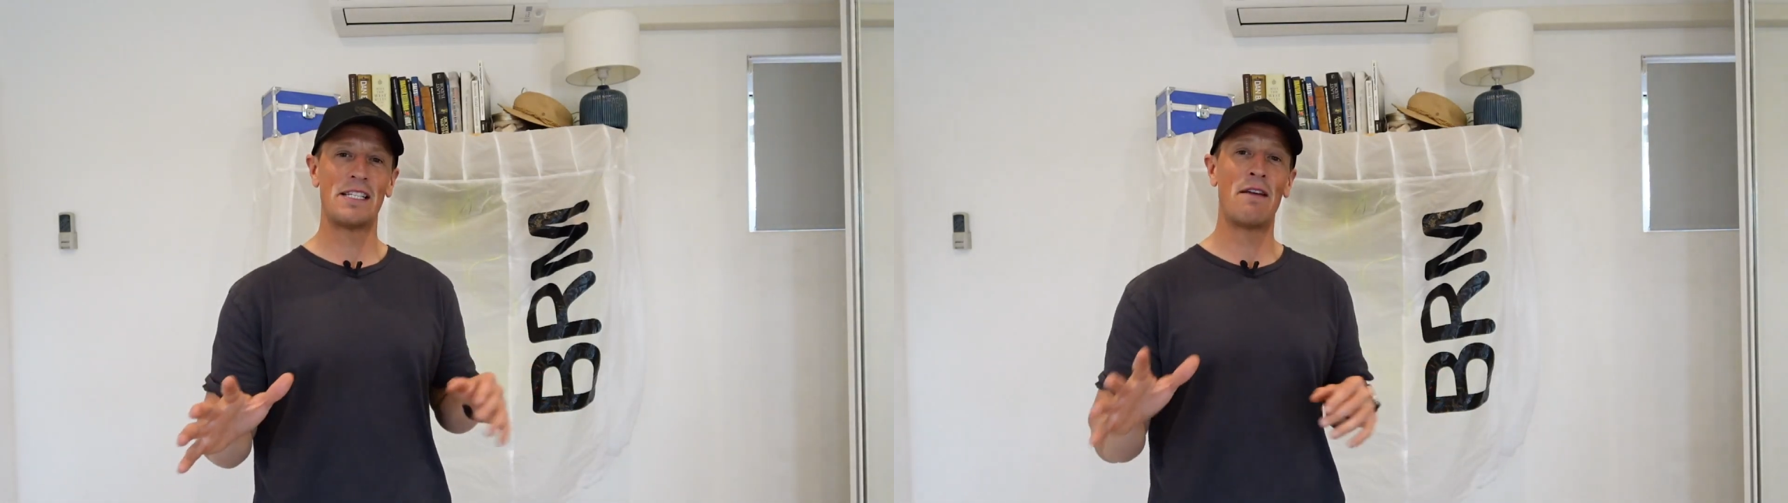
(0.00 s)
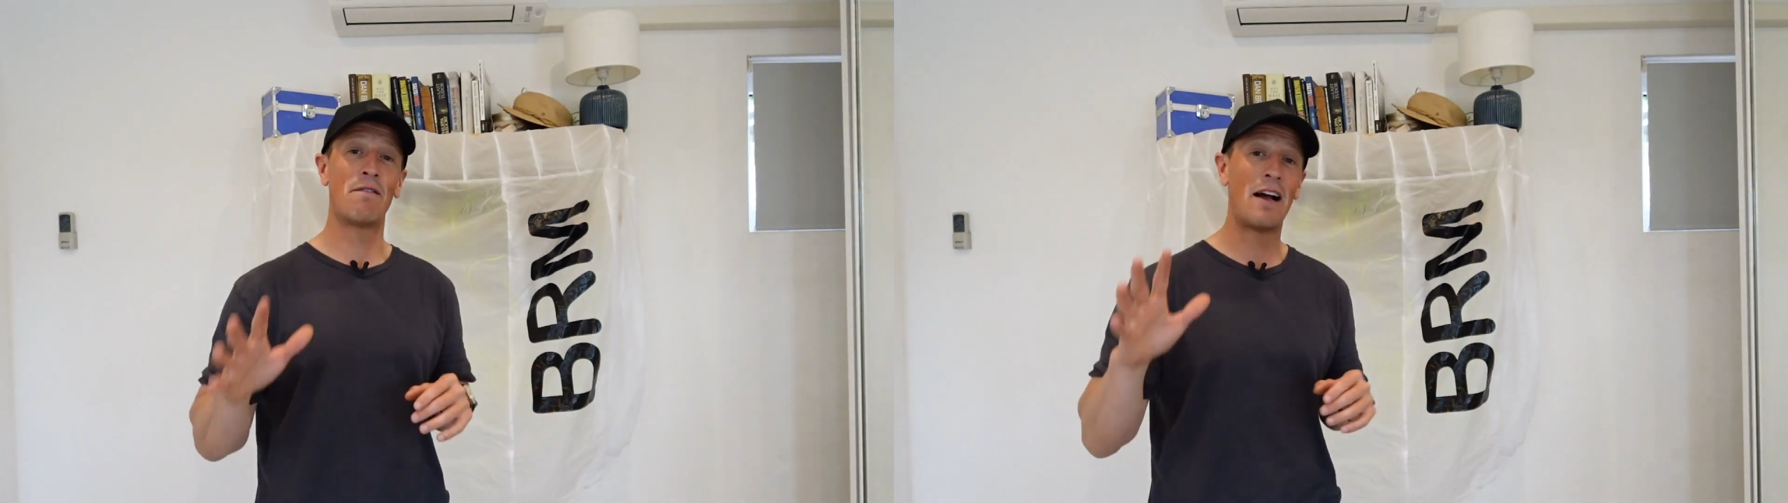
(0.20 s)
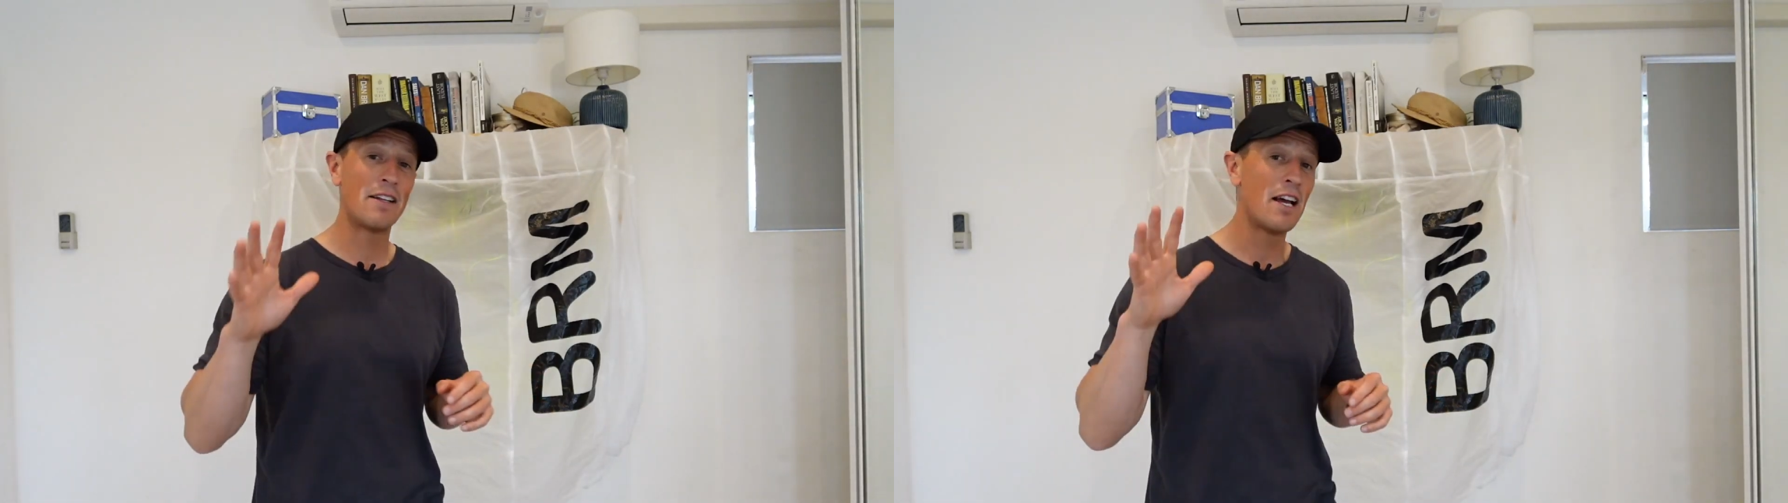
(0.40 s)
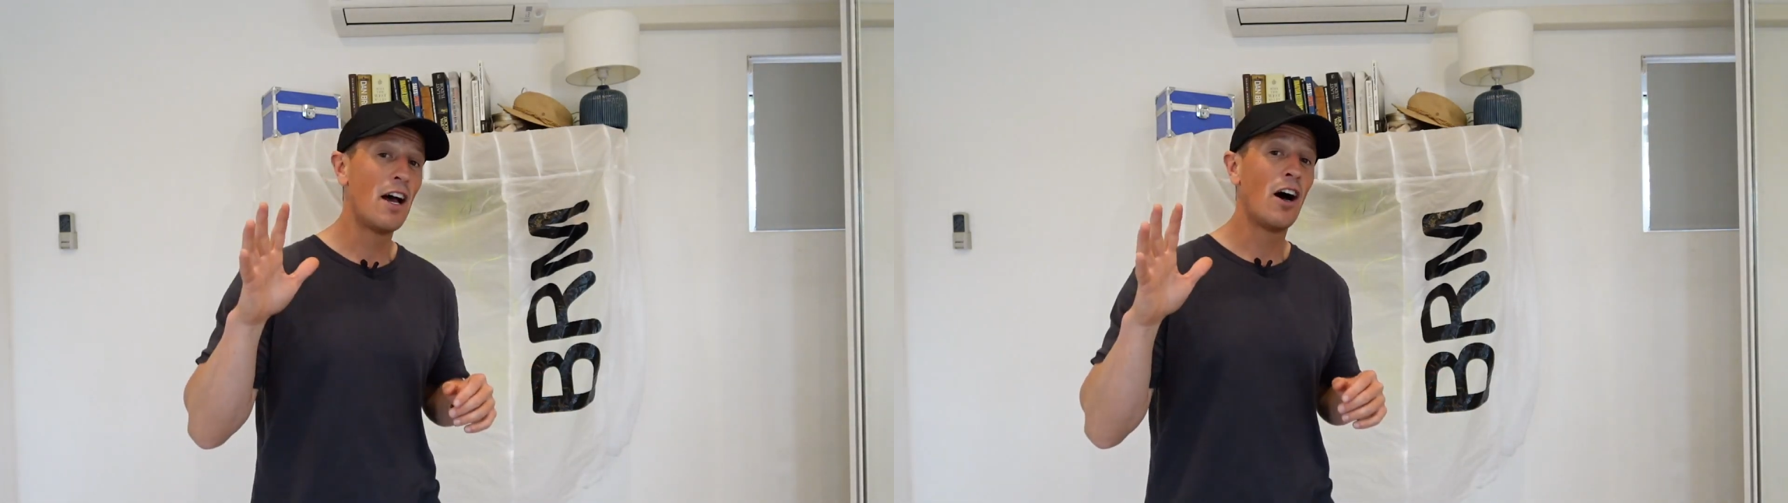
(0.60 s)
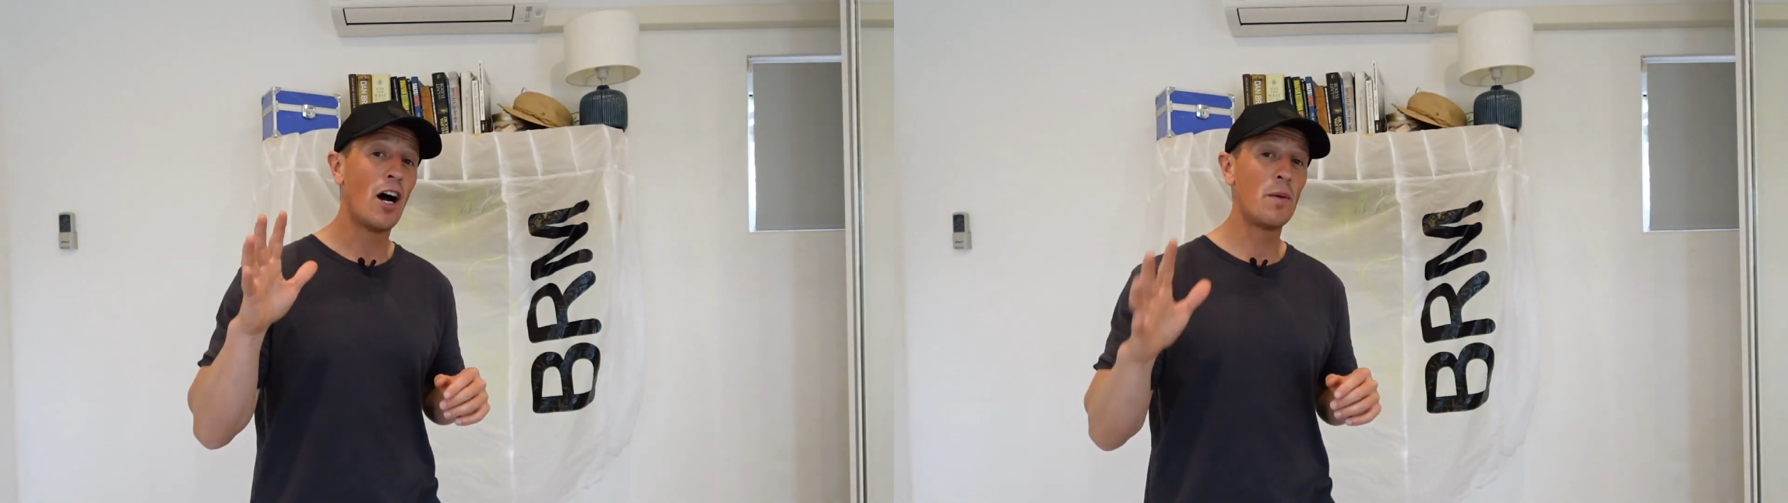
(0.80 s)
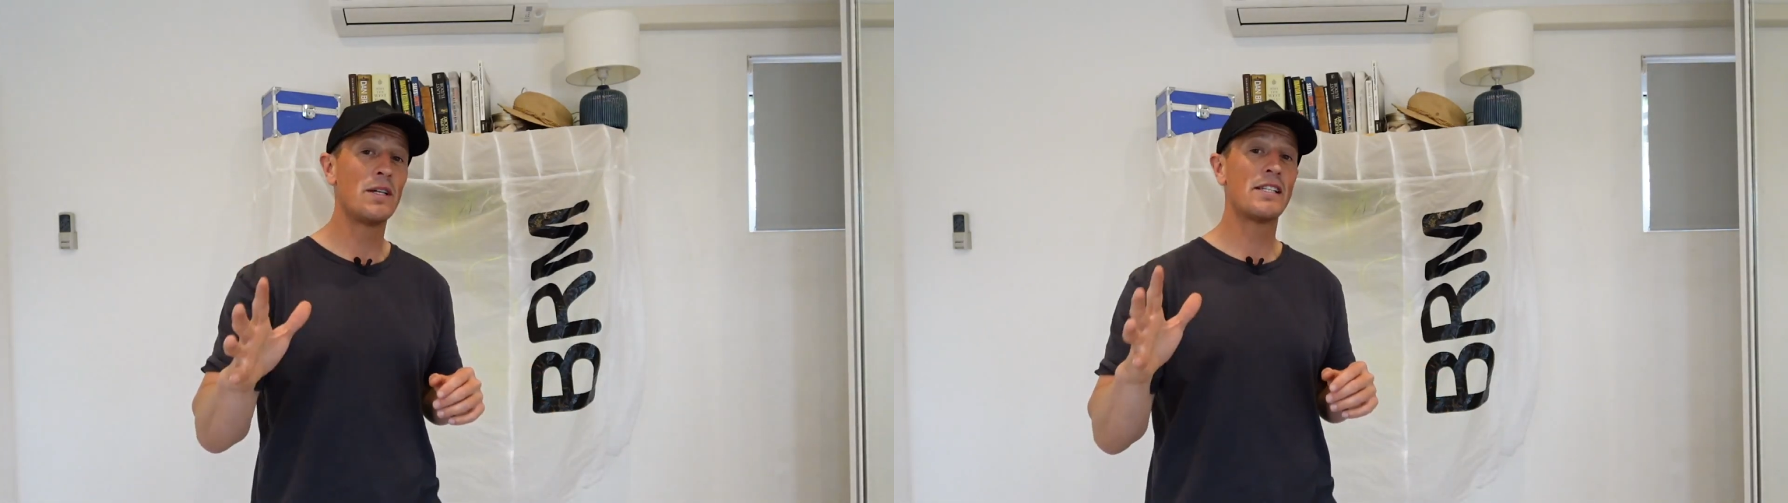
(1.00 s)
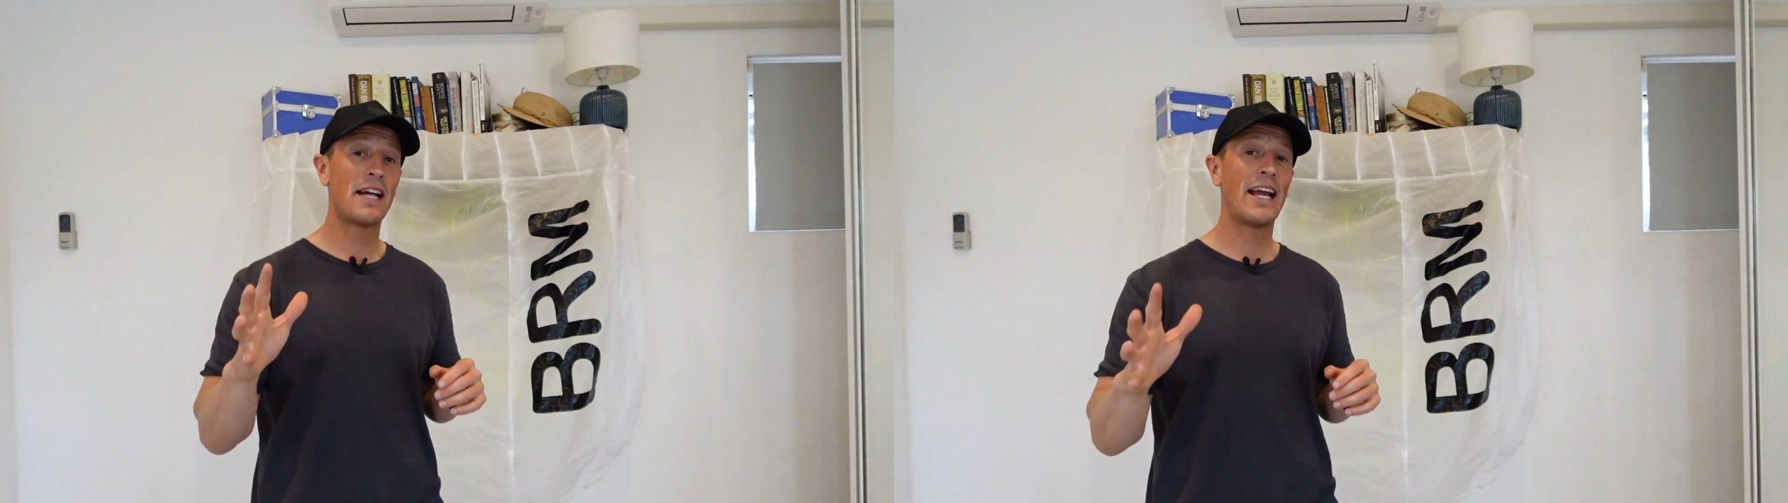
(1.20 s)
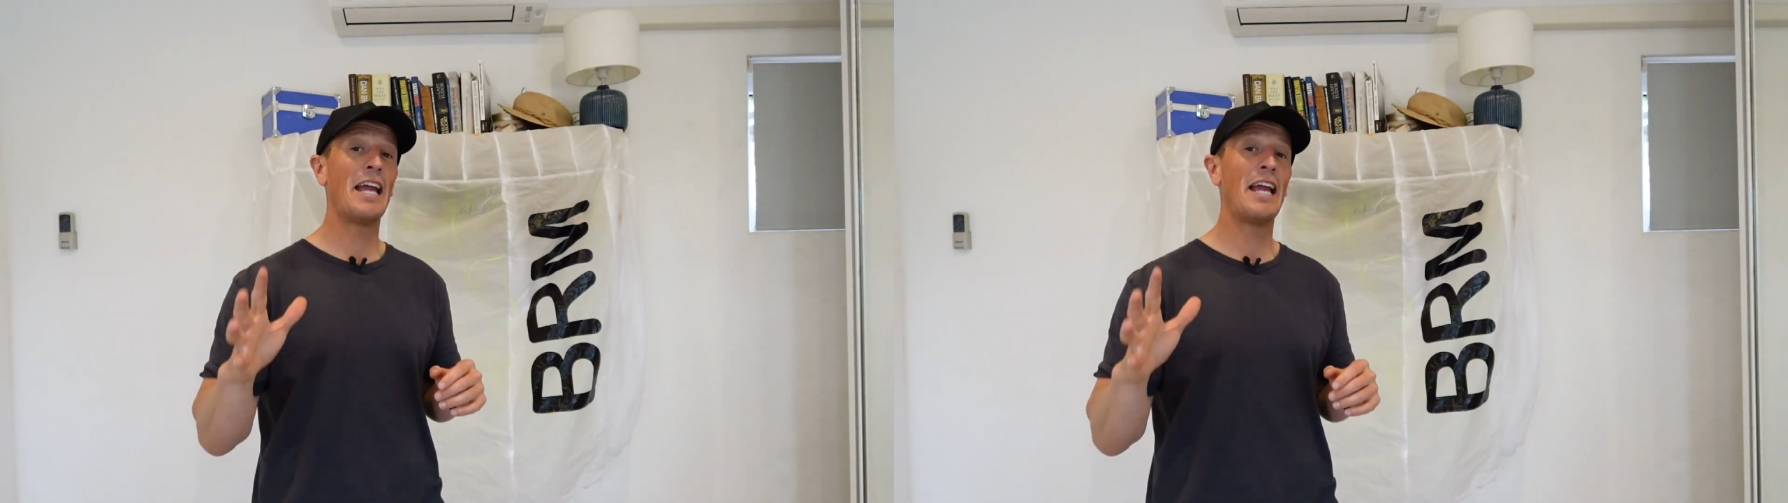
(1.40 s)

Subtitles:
In fact, I would say